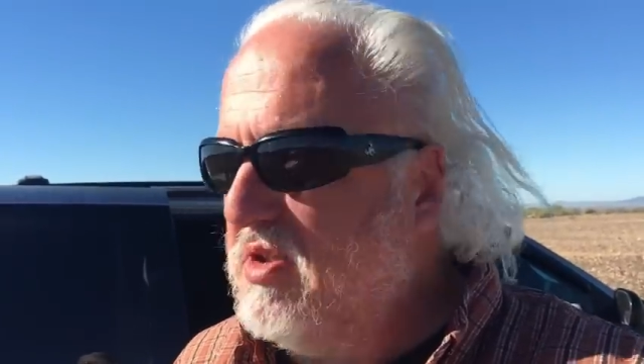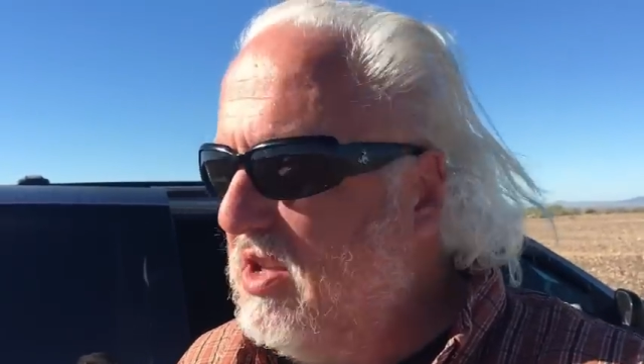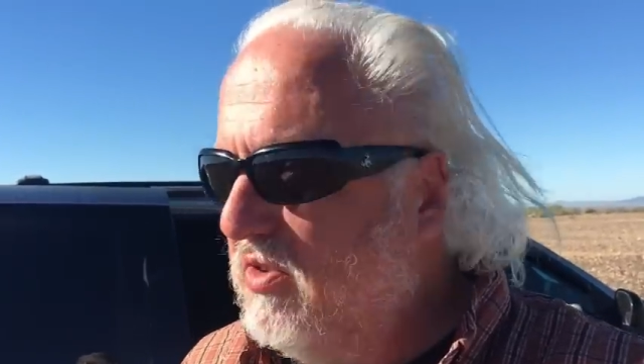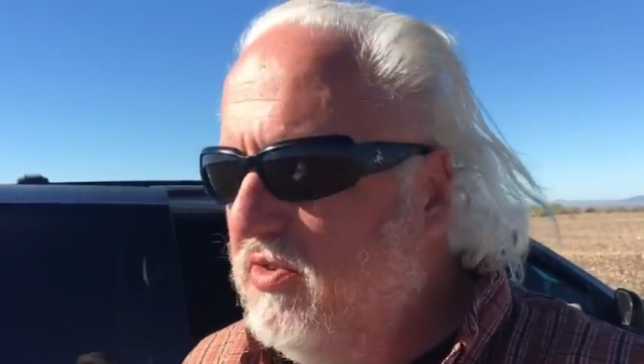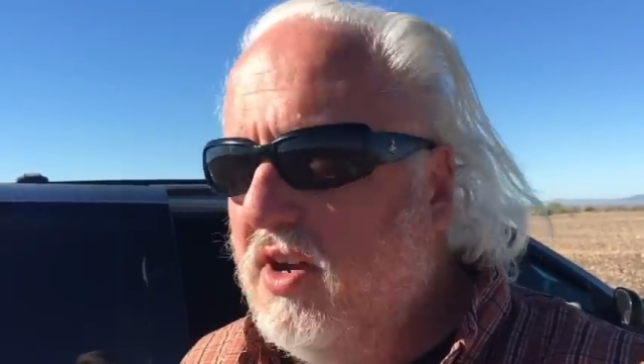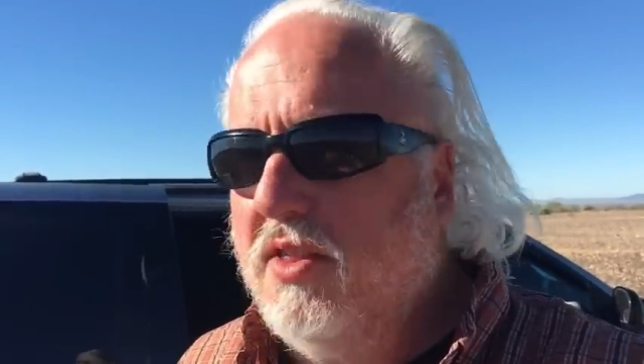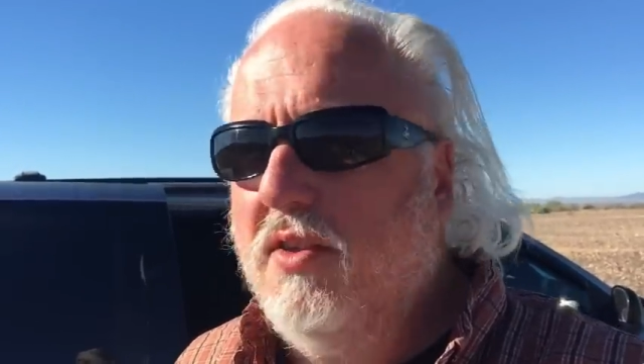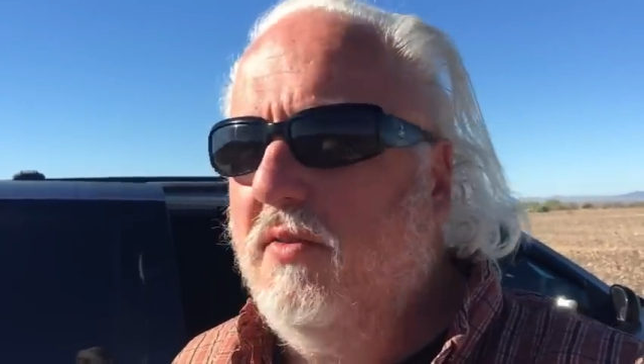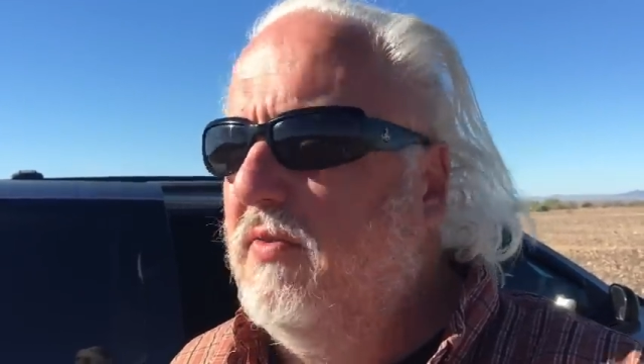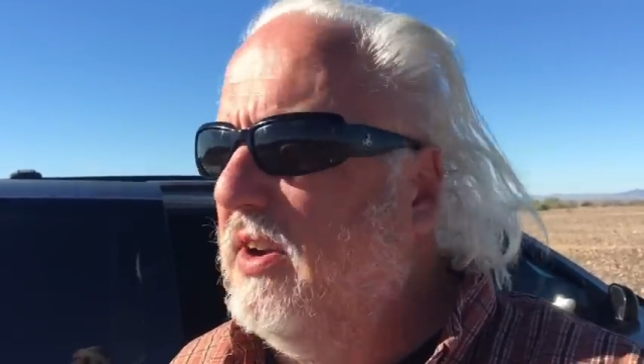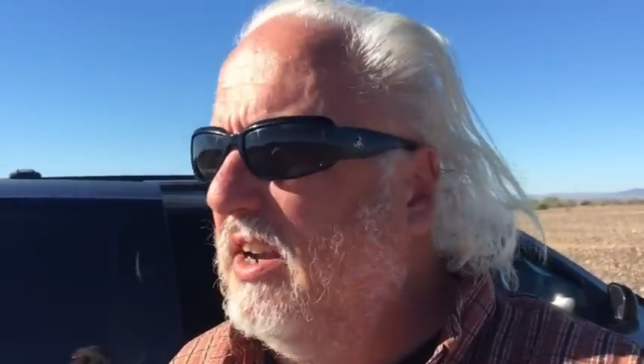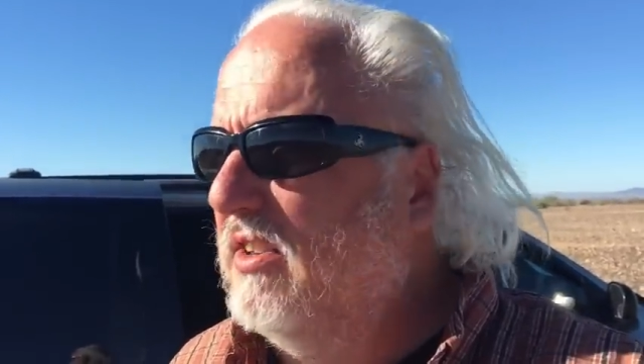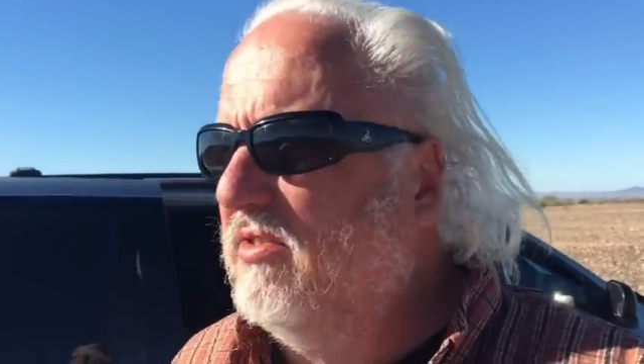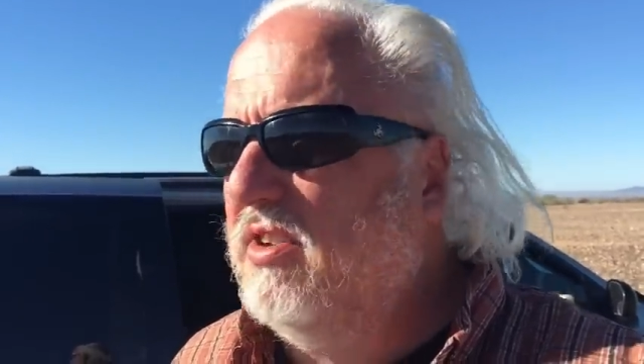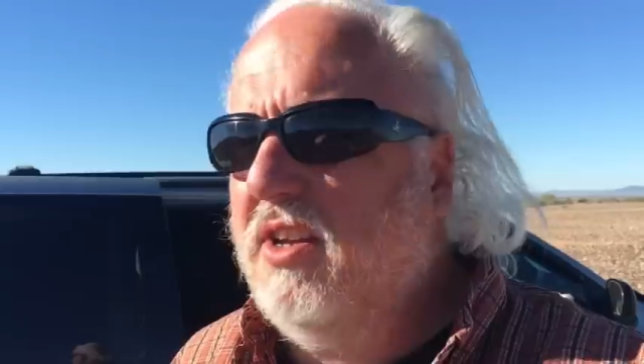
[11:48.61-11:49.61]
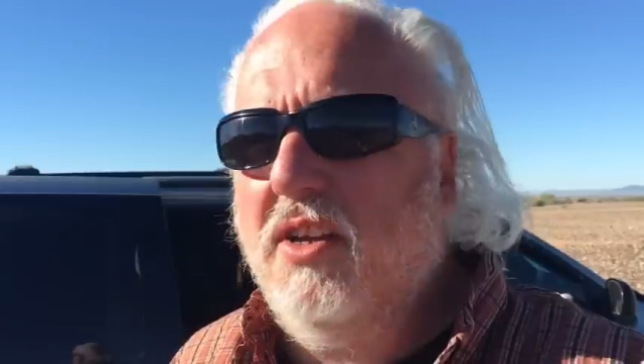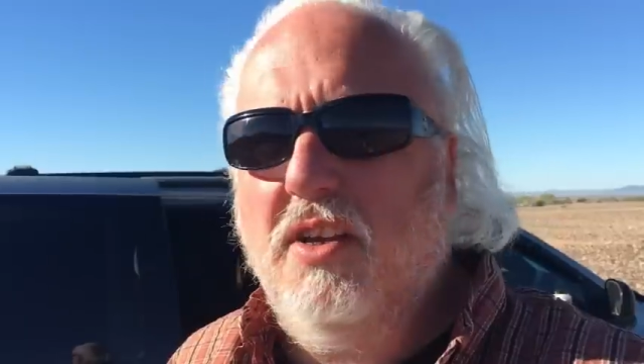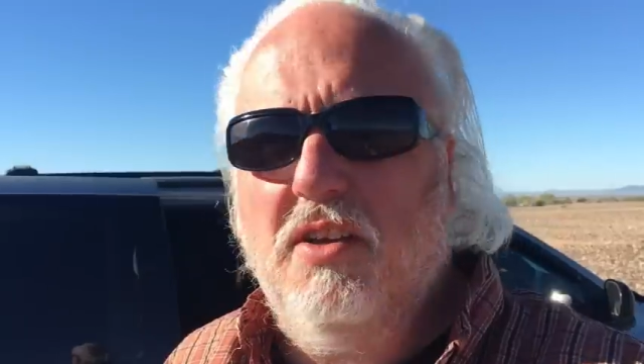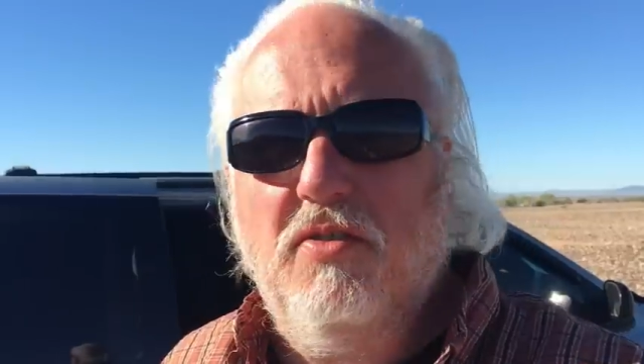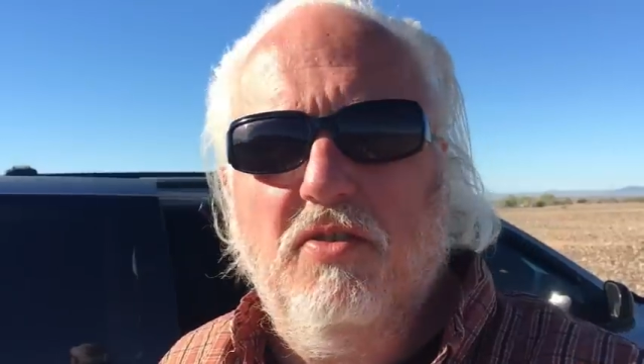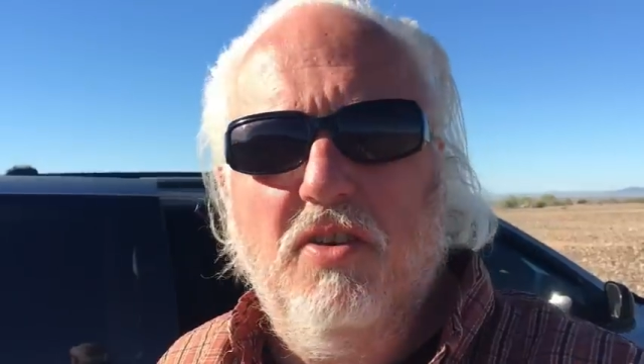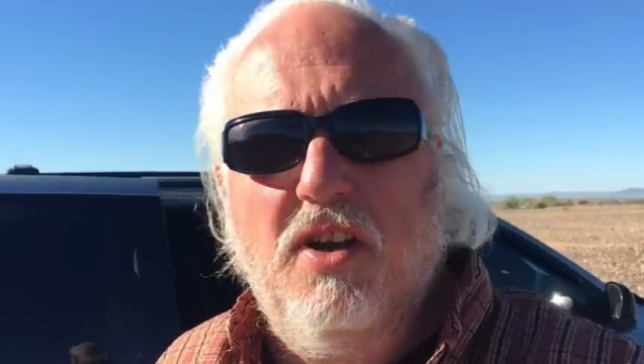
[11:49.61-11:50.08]
It's nothing fancy.
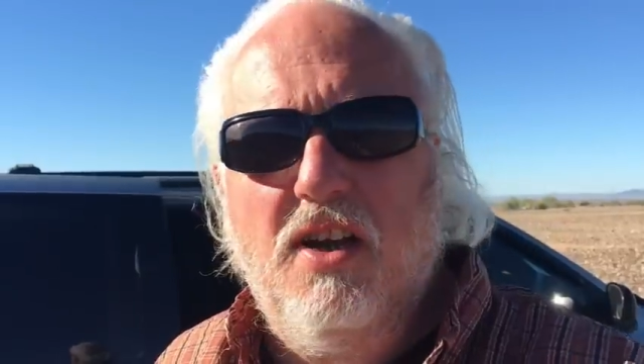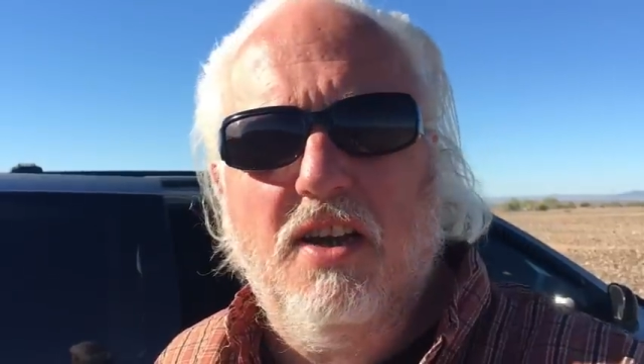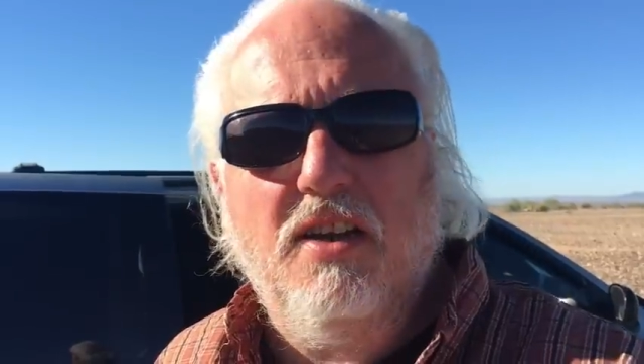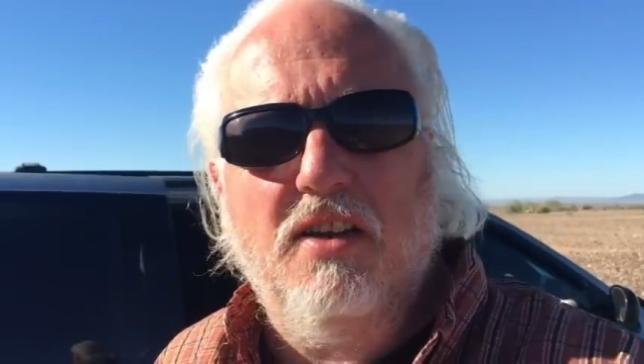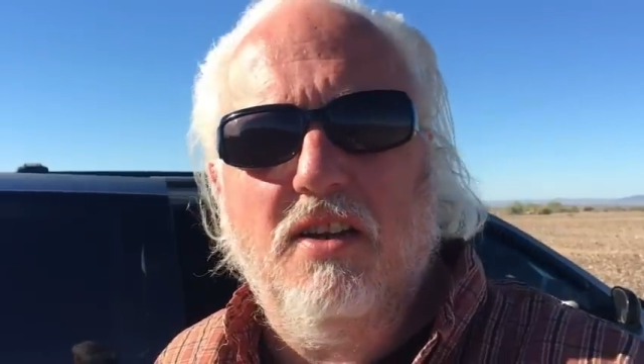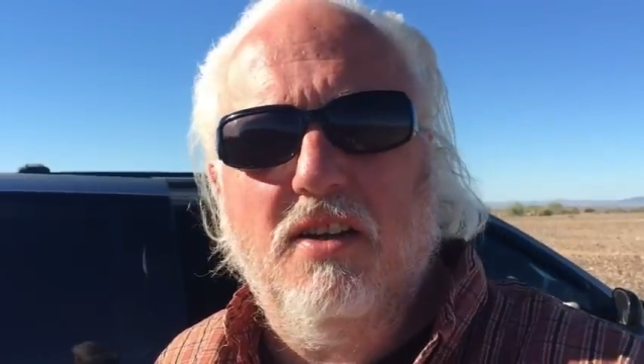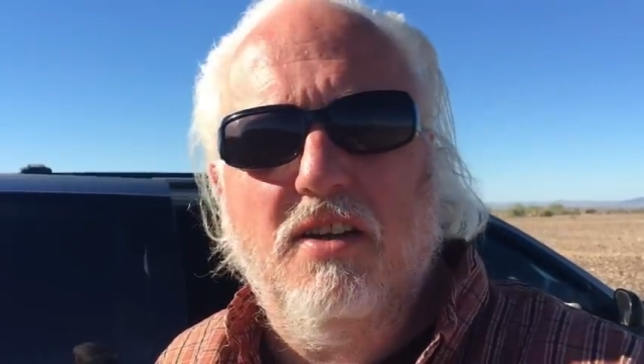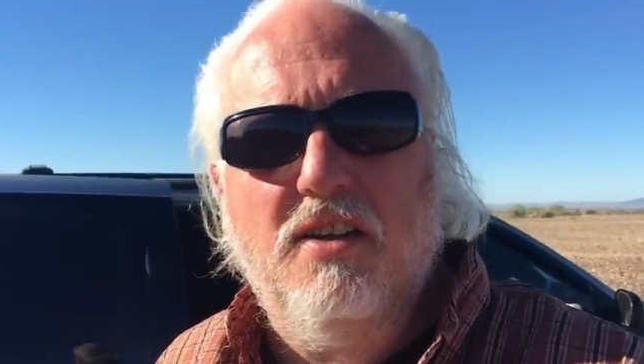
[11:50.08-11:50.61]
It's not